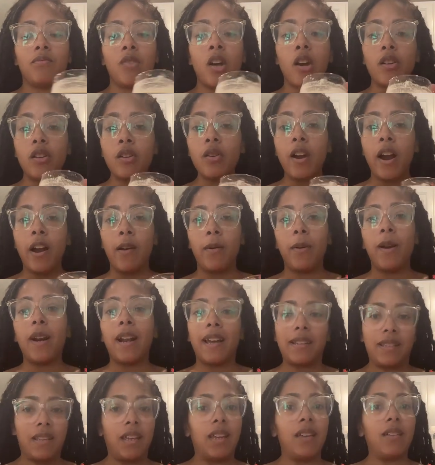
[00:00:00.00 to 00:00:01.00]
No, you heard what
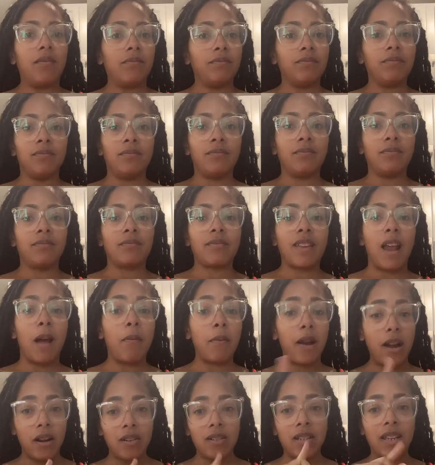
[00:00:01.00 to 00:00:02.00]
I said.
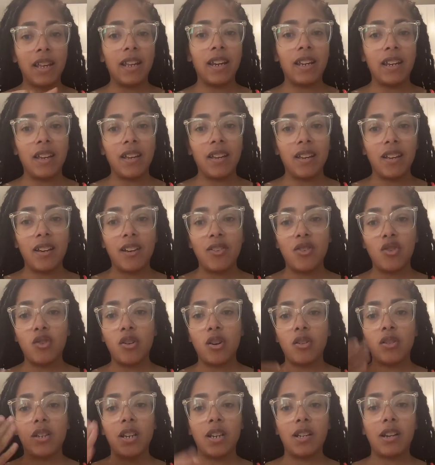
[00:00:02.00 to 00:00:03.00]
I'm not gonna say it again because you
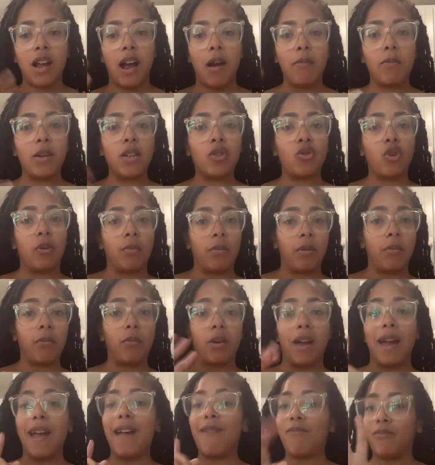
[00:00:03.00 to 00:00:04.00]
know TikTok be tripping,
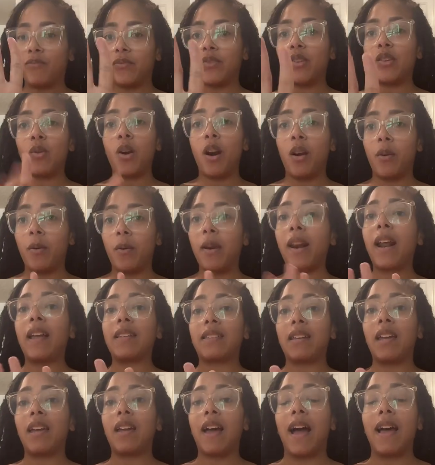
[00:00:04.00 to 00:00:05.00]
but you heard what I
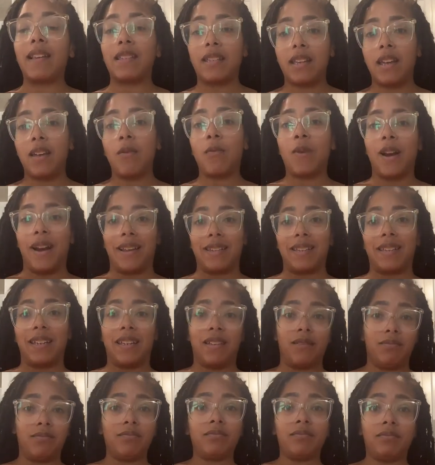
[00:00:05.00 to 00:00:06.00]
said. I said what I
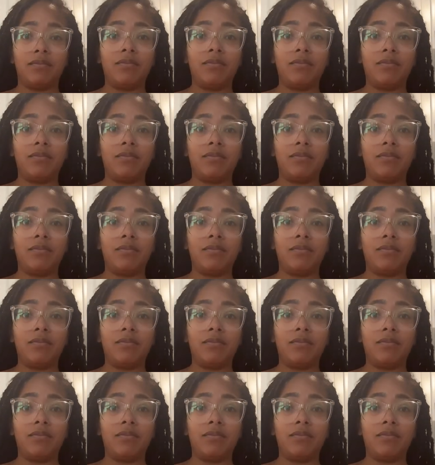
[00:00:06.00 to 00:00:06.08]
said.